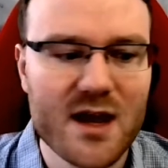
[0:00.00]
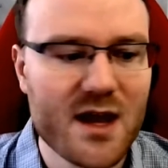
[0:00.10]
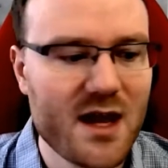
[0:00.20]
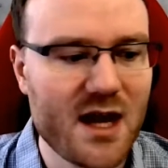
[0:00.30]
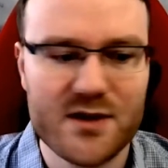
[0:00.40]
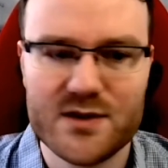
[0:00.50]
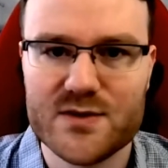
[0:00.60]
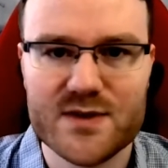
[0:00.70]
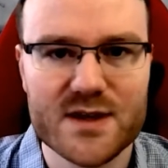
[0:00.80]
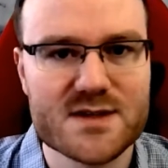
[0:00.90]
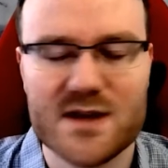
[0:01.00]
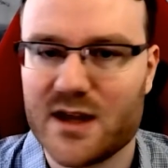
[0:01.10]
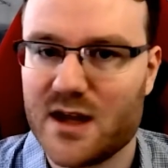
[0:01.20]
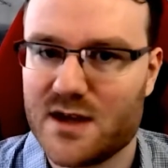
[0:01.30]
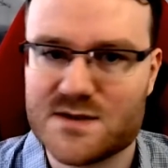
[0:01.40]
how to do things
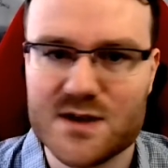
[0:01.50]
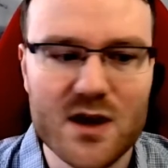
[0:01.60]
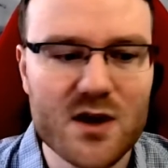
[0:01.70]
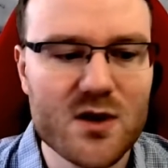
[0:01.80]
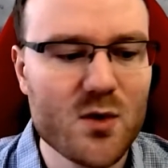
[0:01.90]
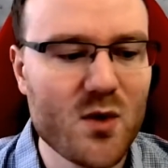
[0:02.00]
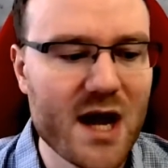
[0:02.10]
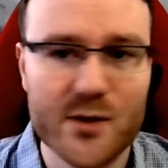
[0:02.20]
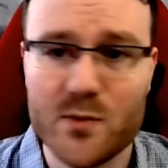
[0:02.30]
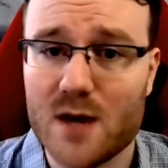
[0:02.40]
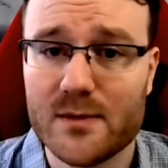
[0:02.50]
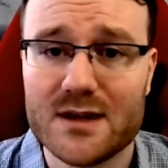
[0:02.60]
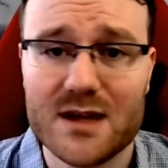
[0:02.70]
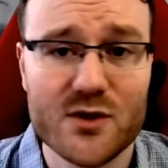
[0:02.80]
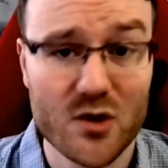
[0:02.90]
like SEO, how to properly
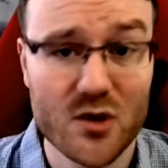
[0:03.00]
lay out your